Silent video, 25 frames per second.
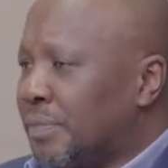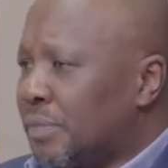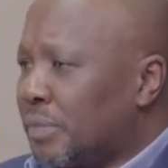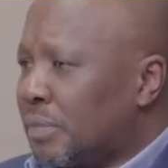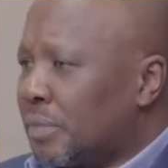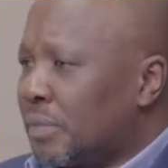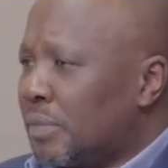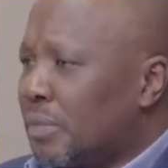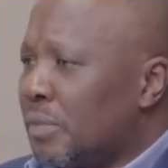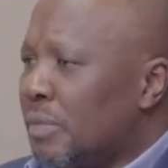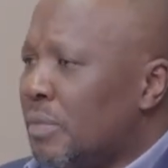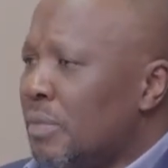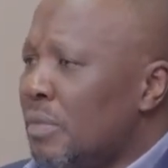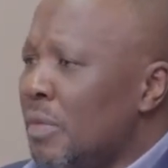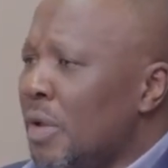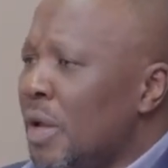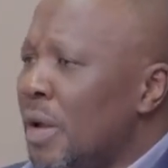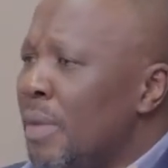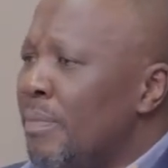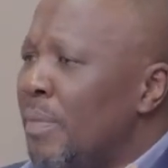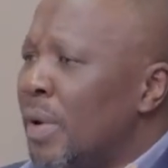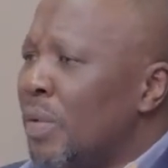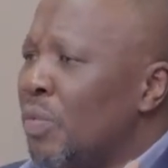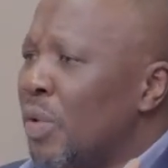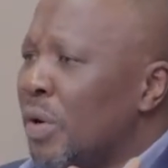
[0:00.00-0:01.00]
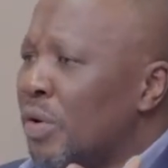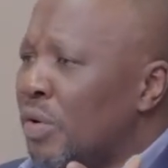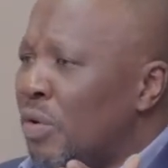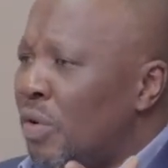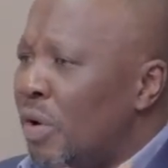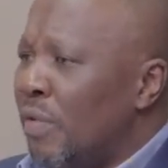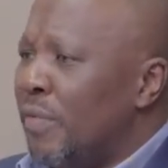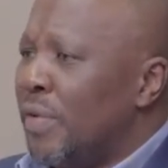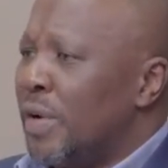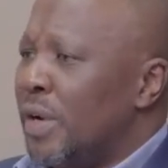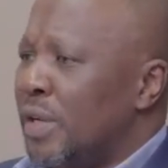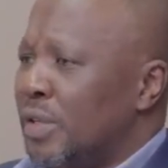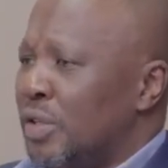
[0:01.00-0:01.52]
Yes. But what
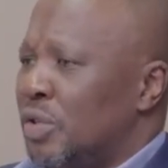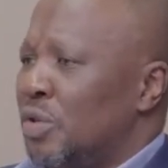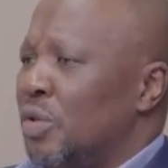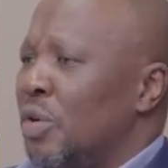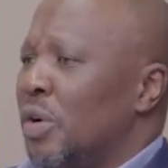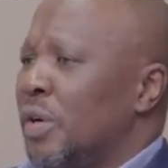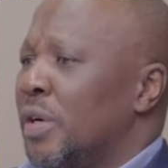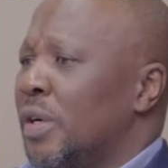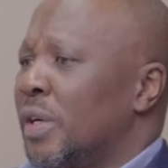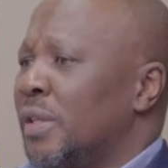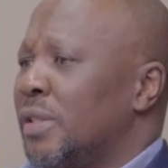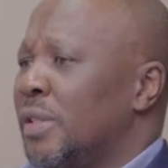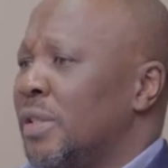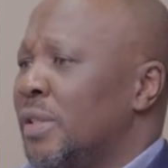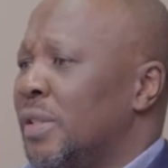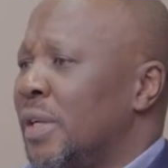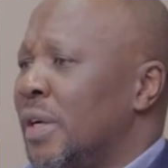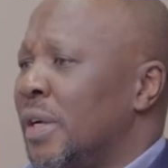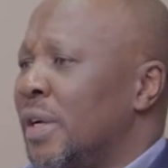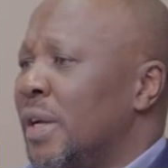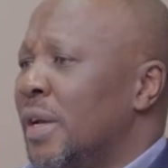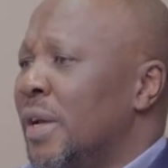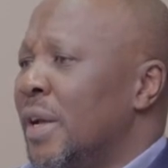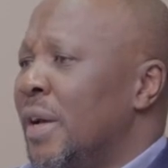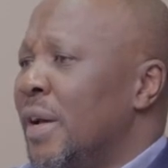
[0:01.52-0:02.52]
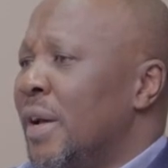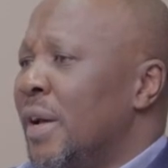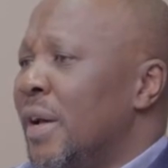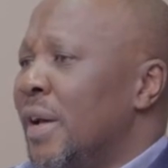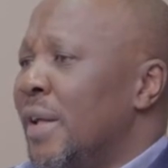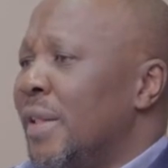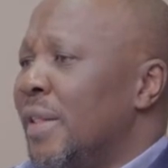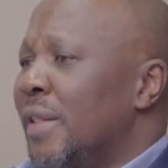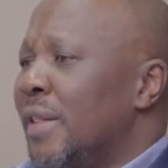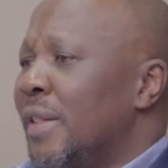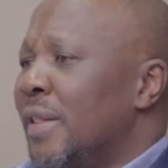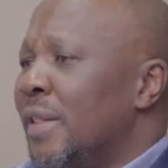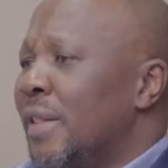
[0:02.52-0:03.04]
COVID has taught us is that
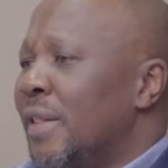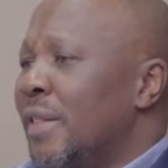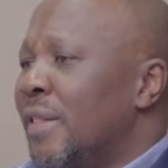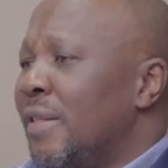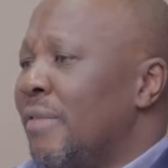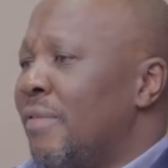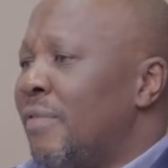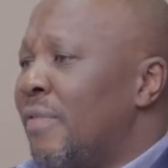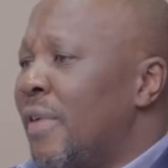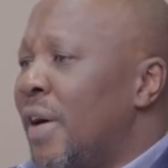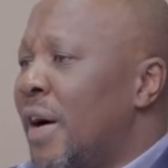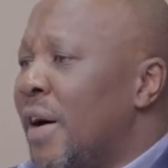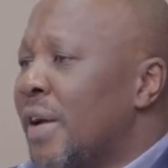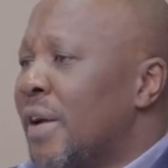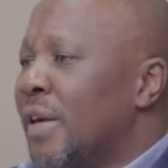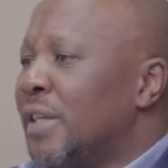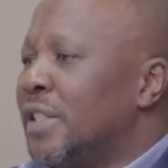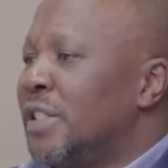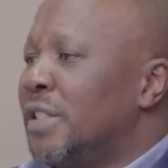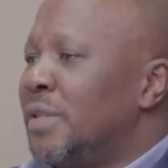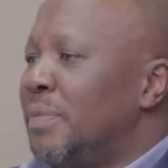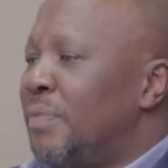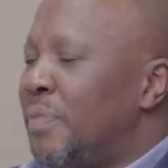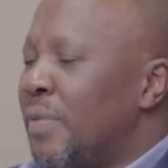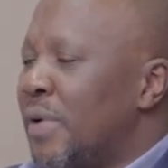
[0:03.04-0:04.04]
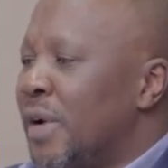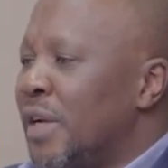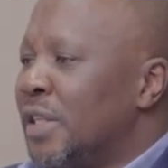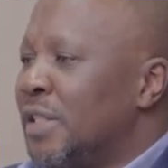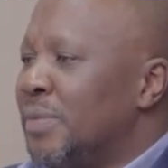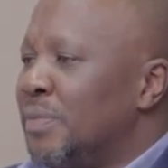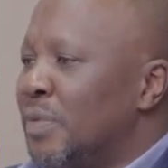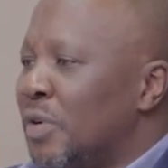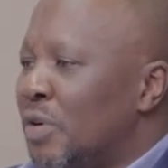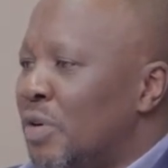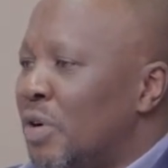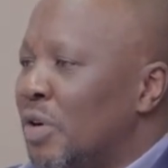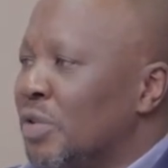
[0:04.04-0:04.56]
the virus spreads
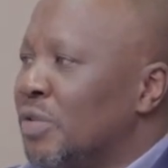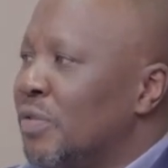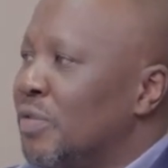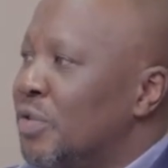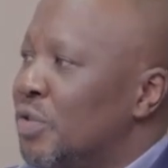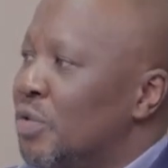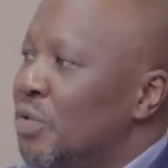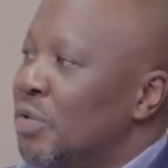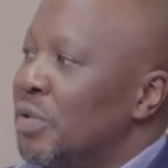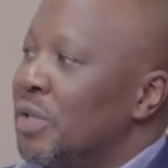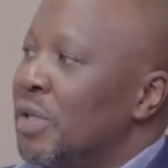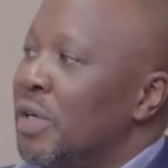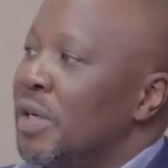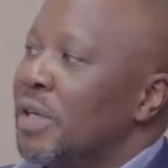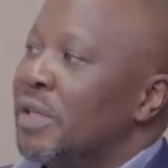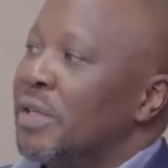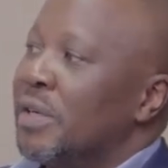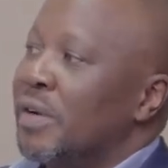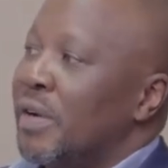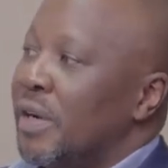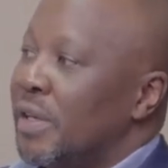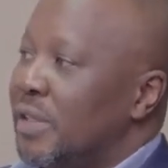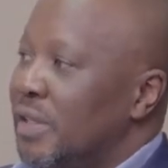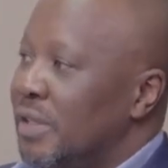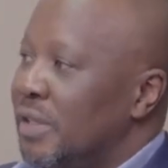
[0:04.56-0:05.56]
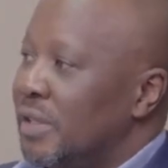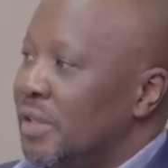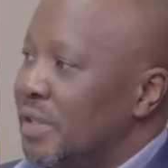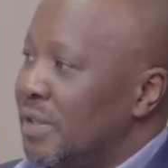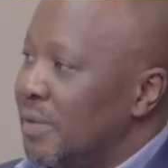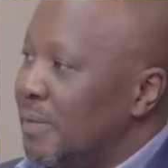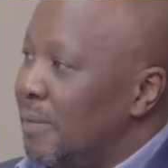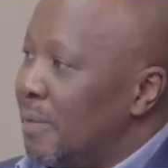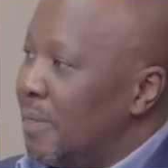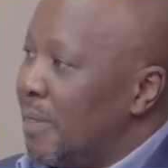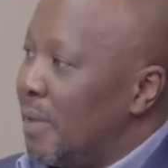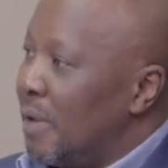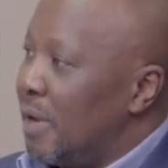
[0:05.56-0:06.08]
because of social interactions
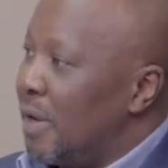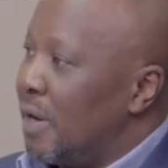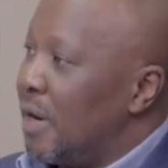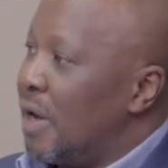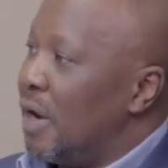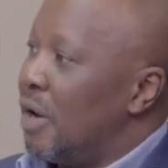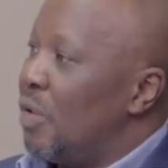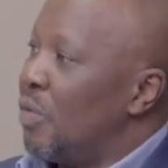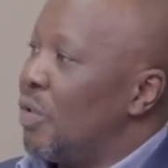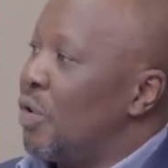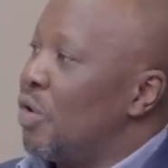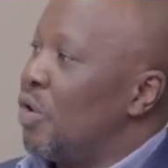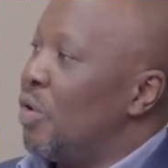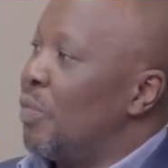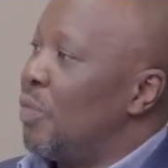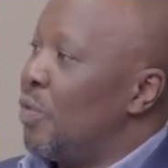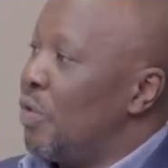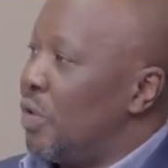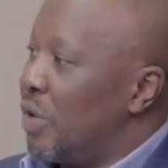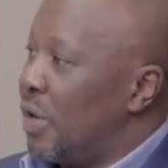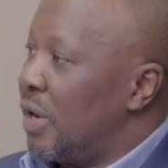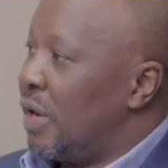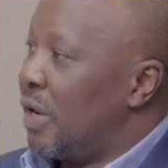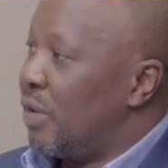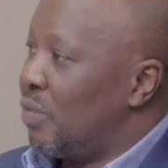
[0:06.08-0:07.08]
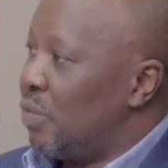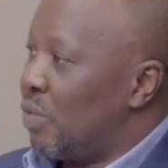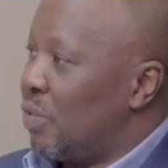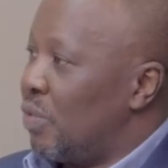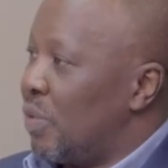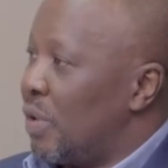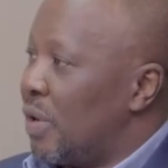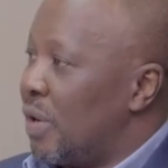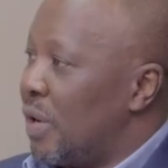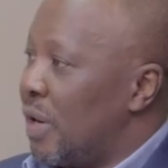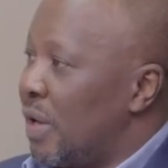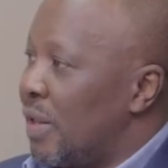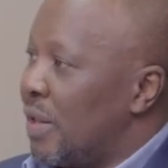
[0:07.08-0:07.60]
and how we communicate with
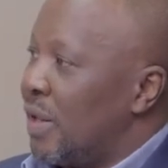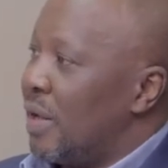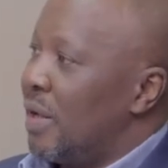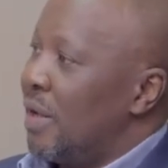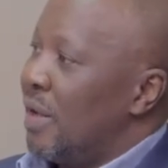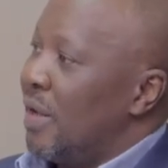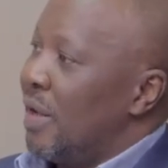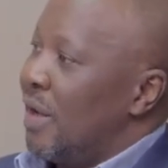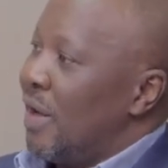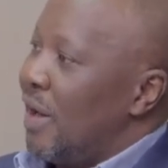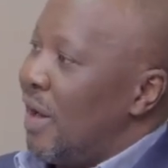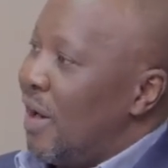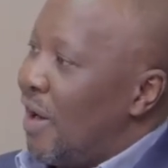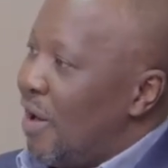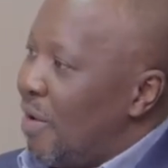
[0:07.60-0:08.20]
one another, yeah.